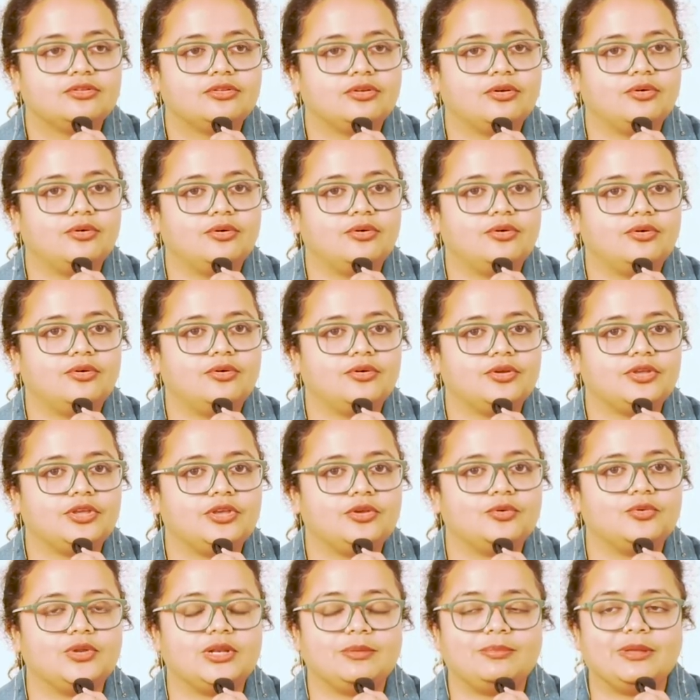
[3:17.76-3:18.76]
So
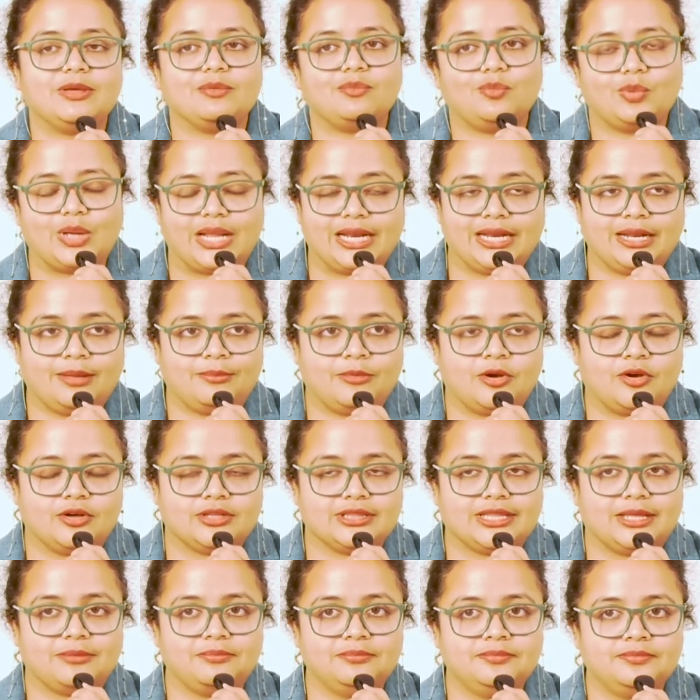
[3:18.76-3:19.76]
you will be one
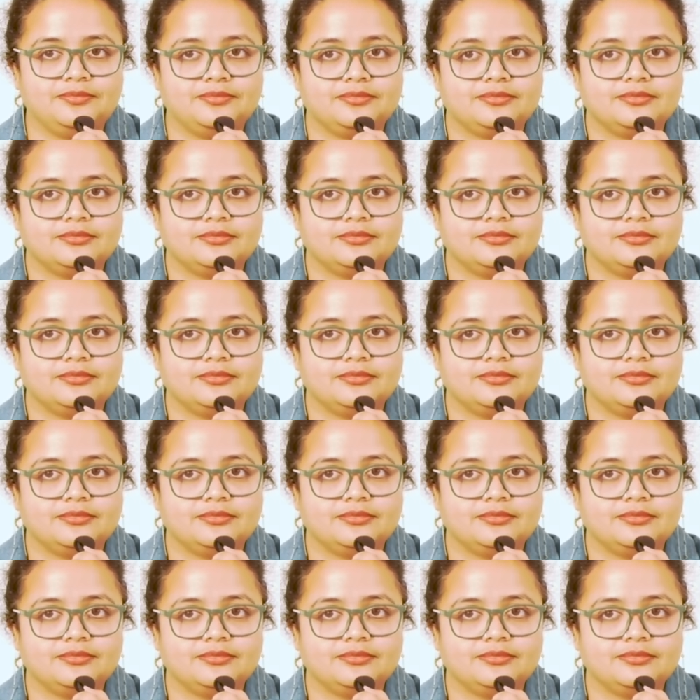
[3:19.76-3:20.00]
among them,